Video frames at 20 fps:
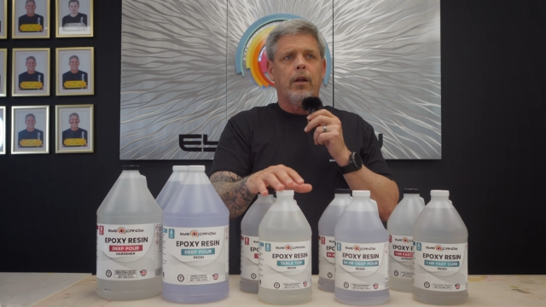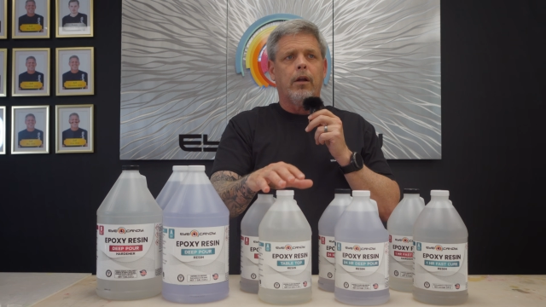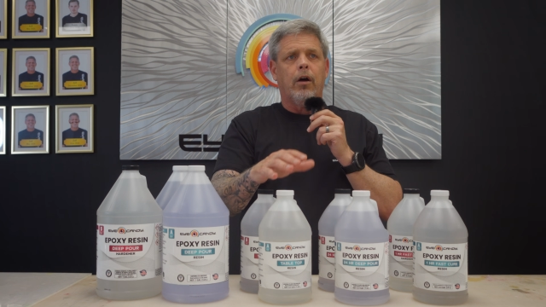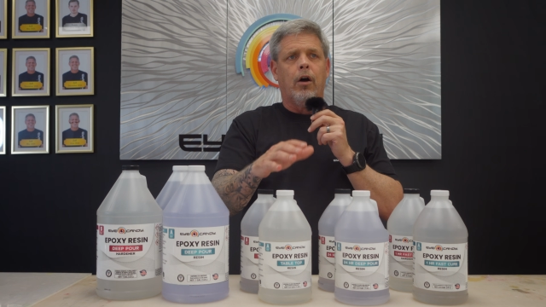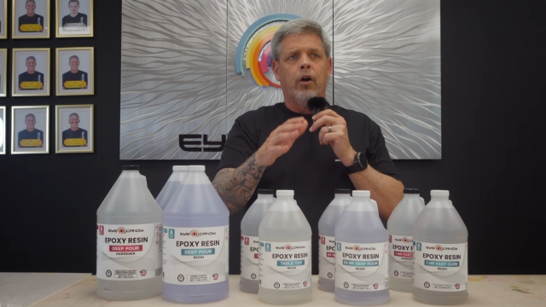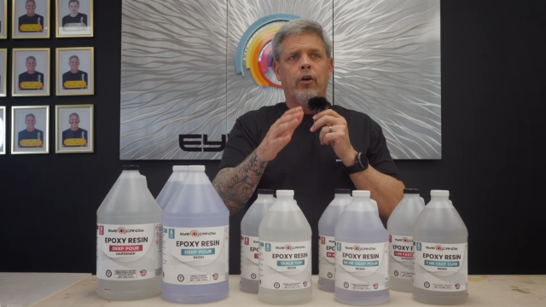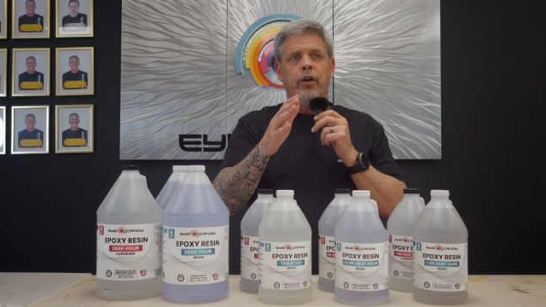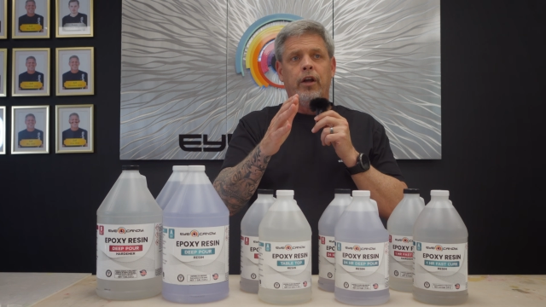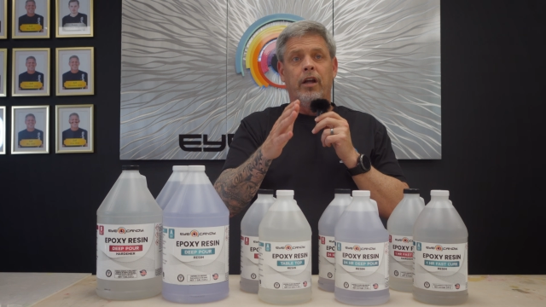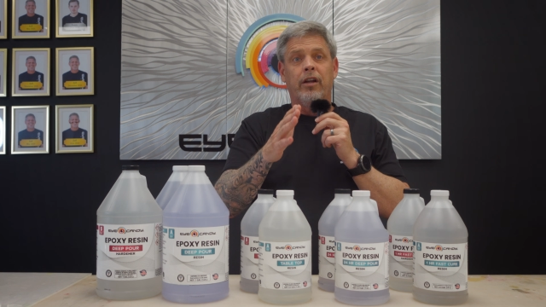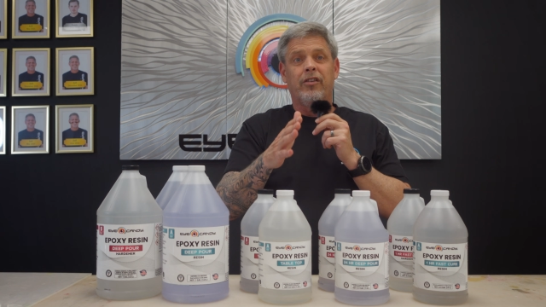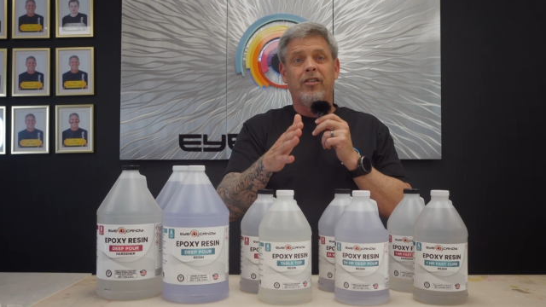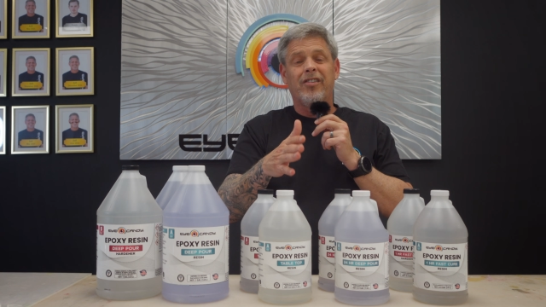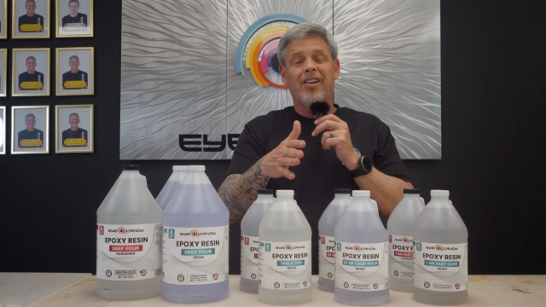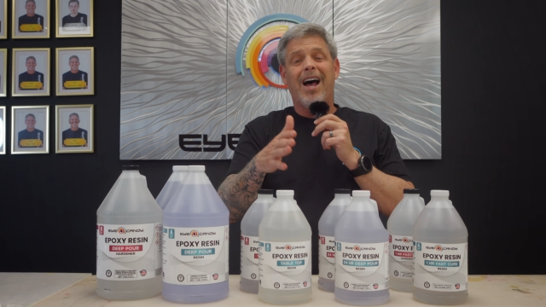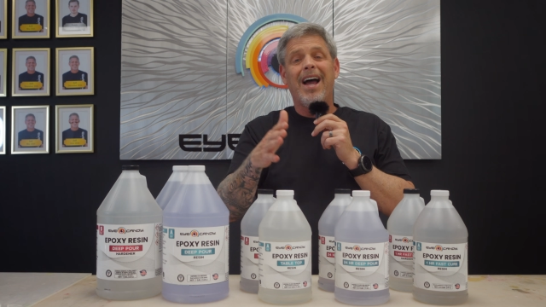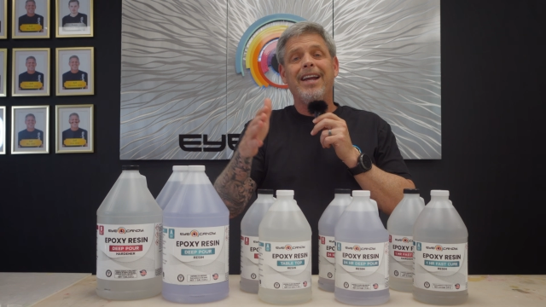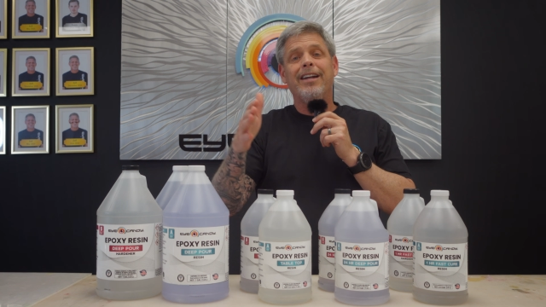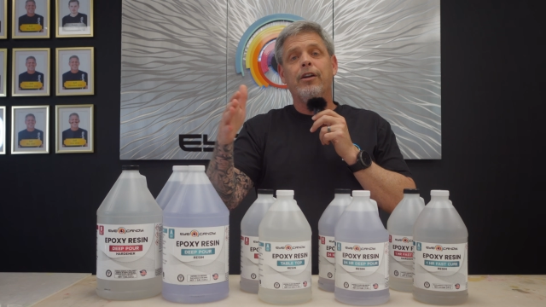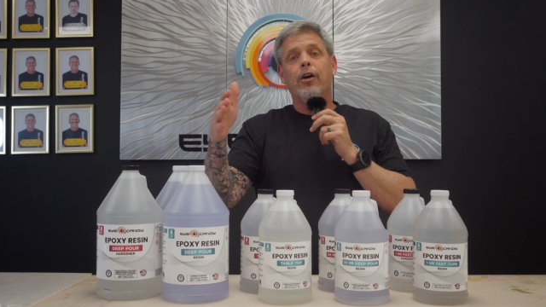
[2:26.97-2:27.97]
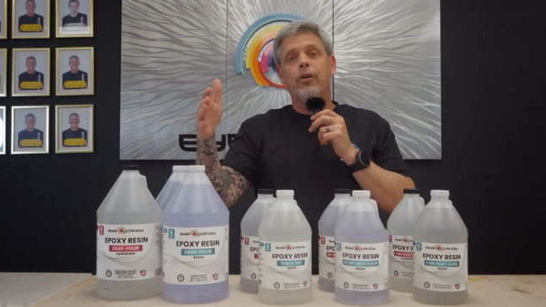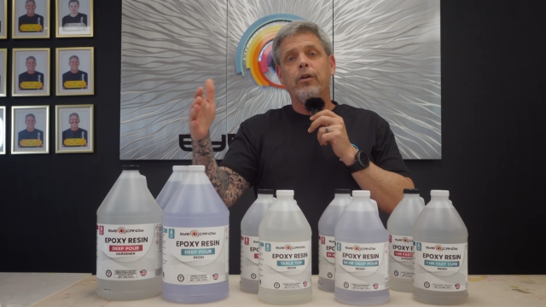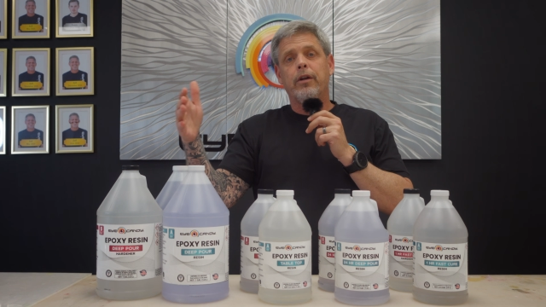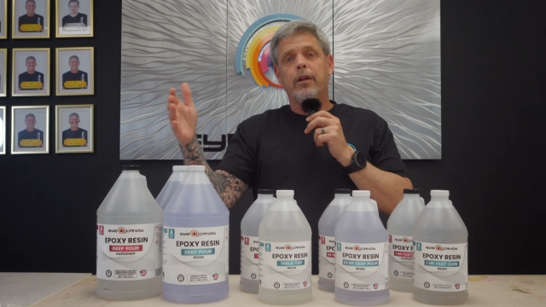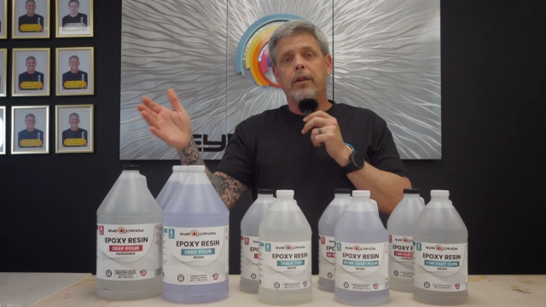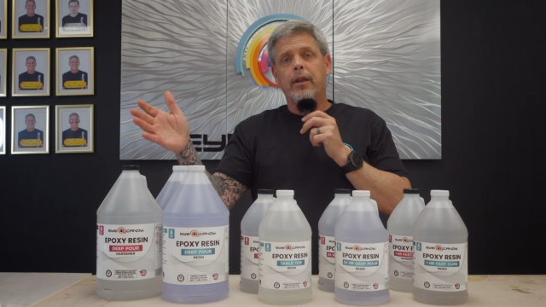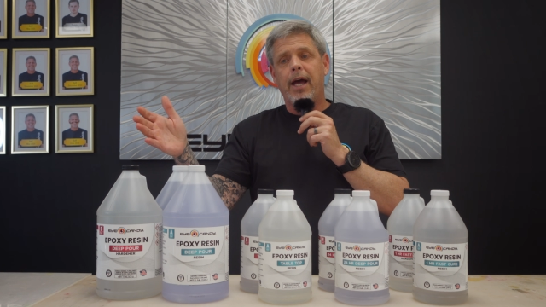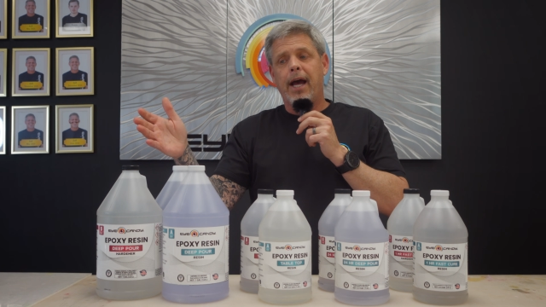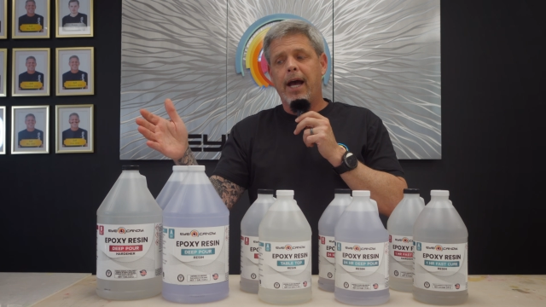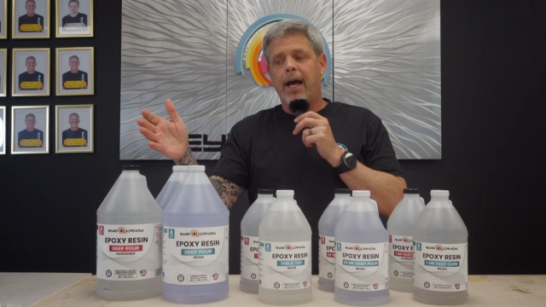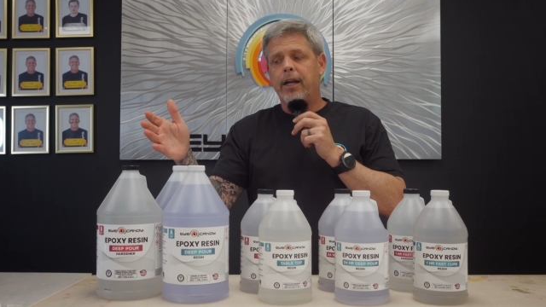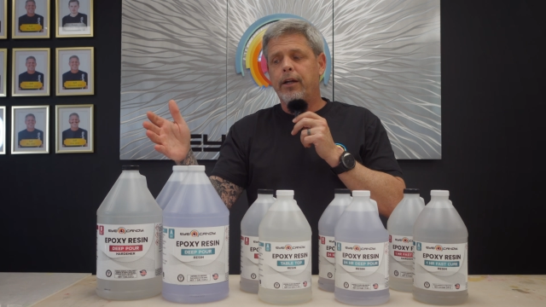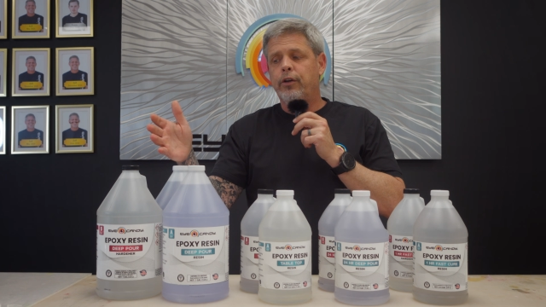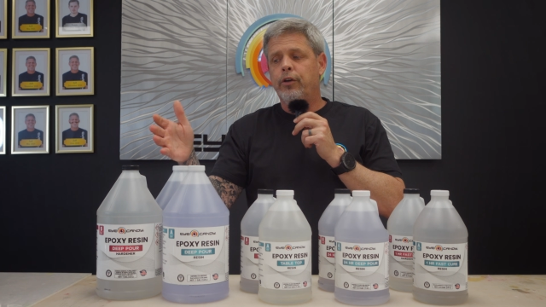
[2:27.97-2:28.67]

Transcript: On a side note of that,